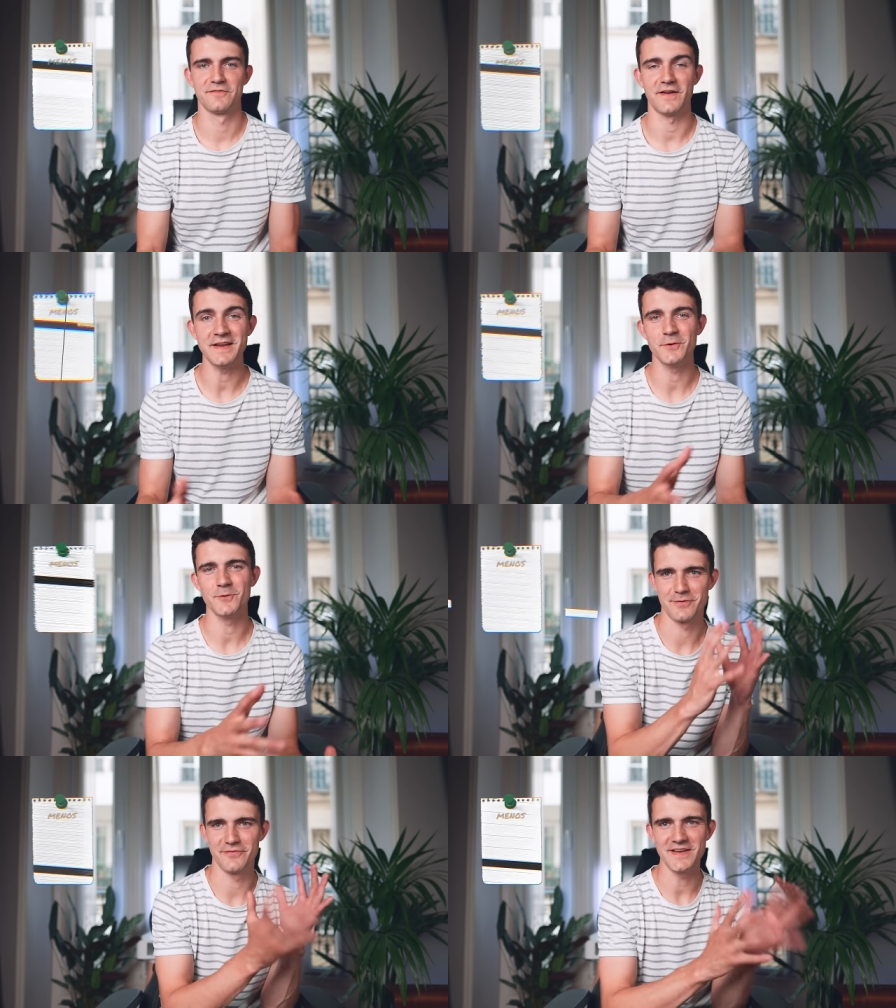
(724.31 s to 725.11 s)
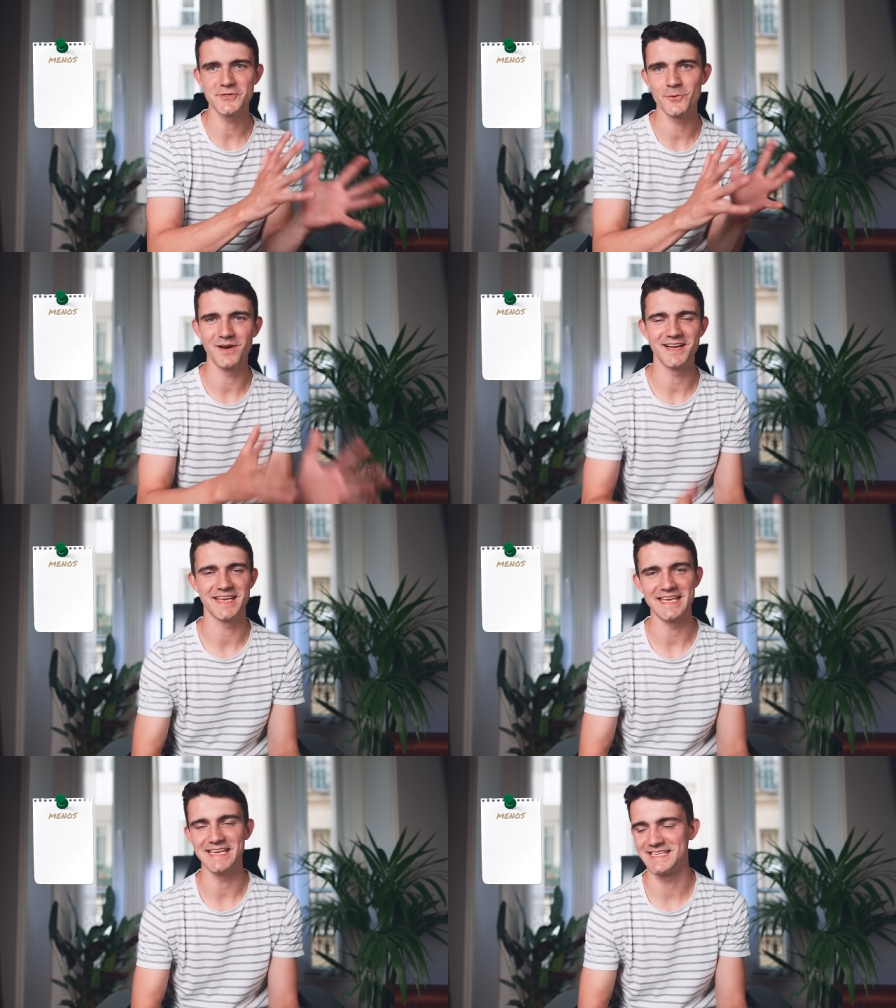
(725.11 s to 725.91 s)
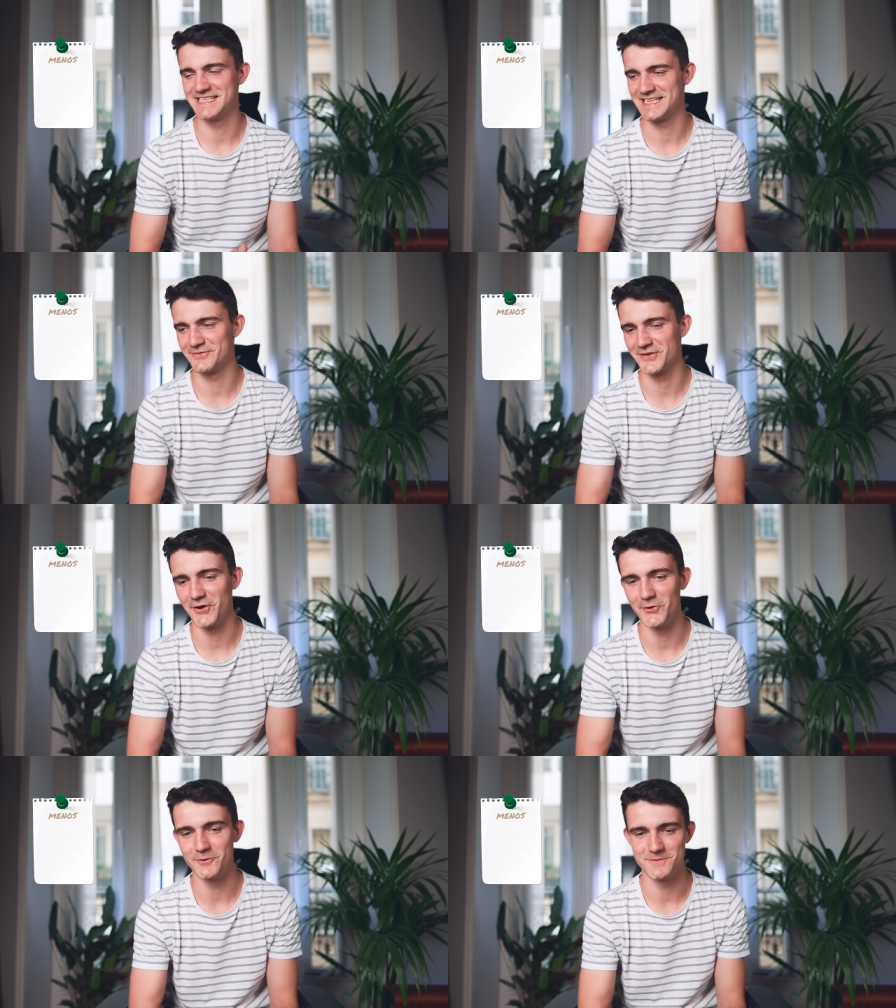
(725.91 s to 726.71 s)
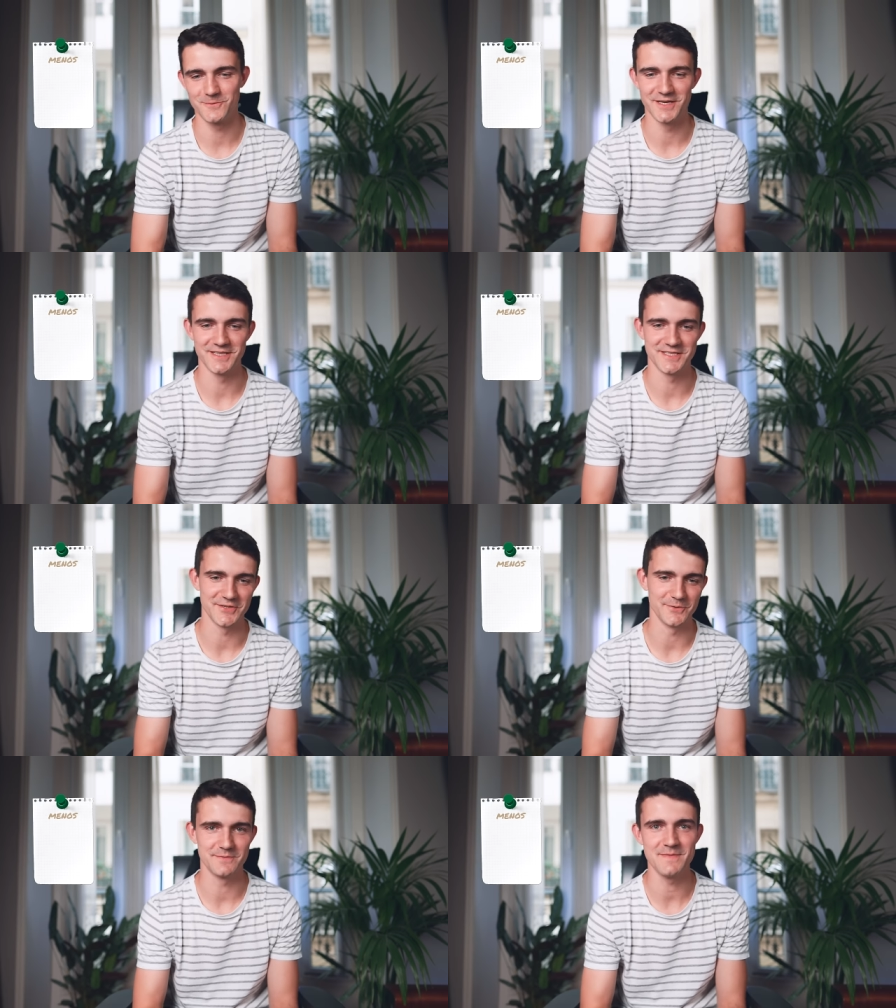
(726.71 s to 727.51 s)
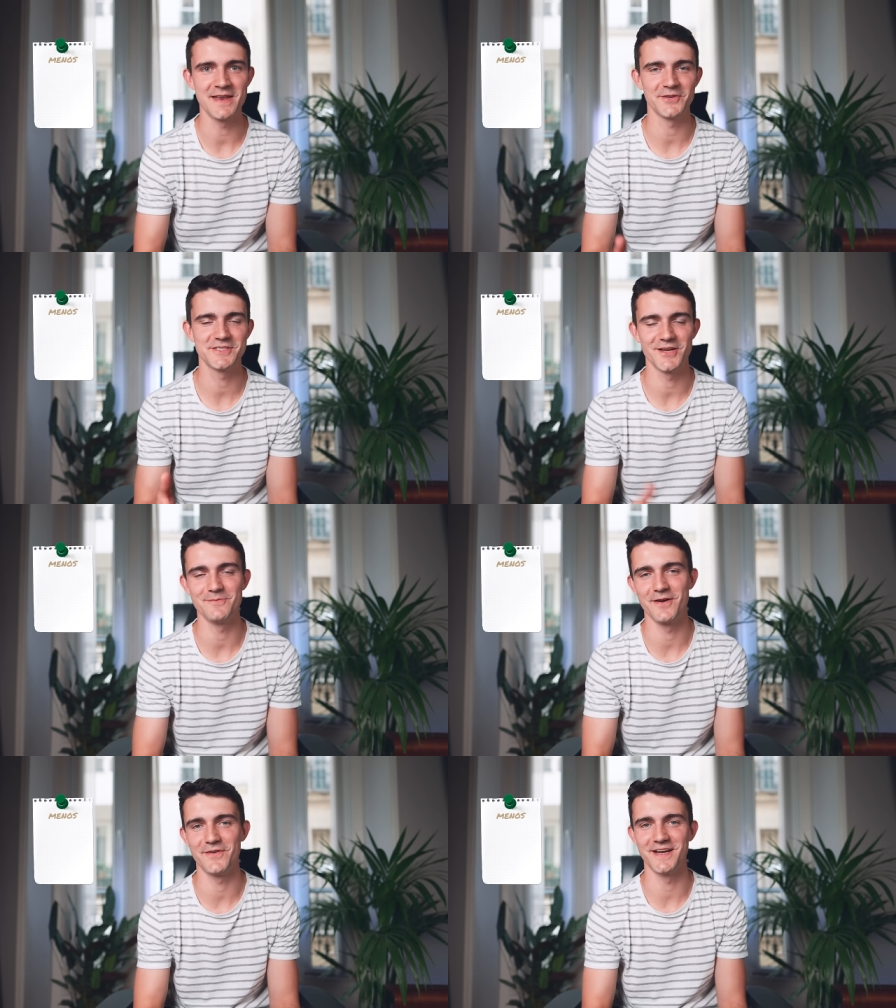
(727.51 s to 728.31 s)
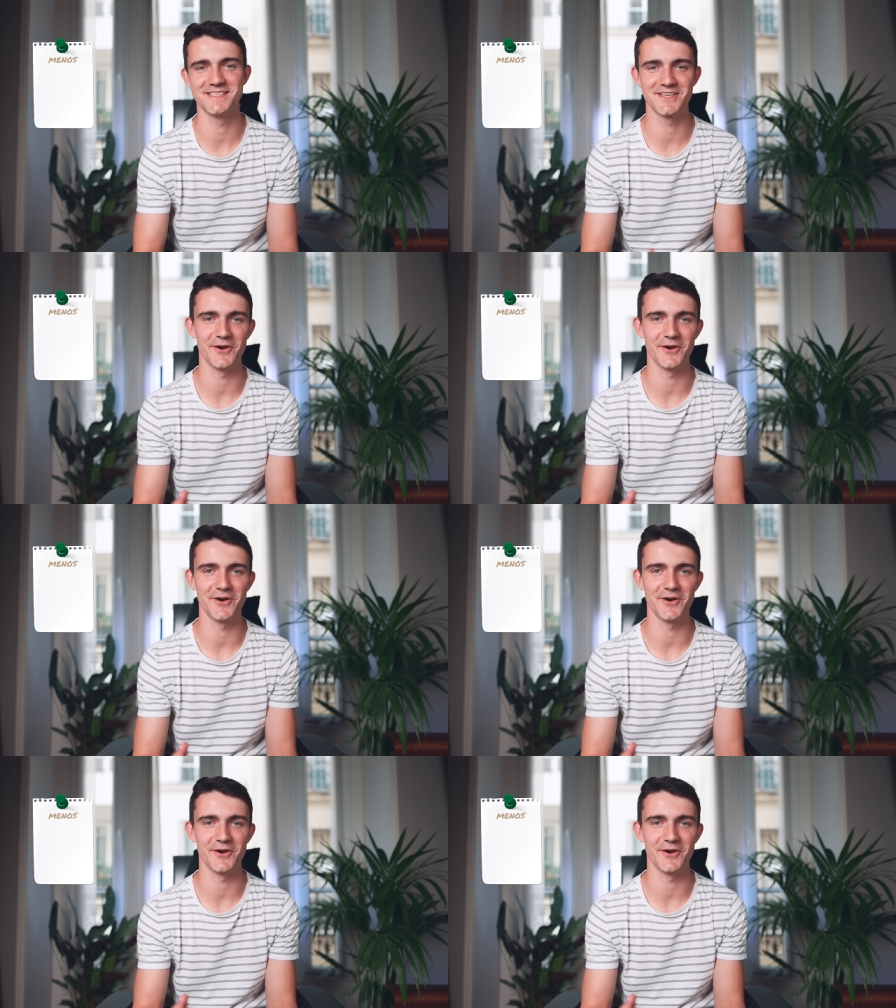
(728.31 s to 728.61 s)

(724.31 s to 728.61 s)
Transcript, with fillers: Final professional worky set of goals were to do with Menos. So my first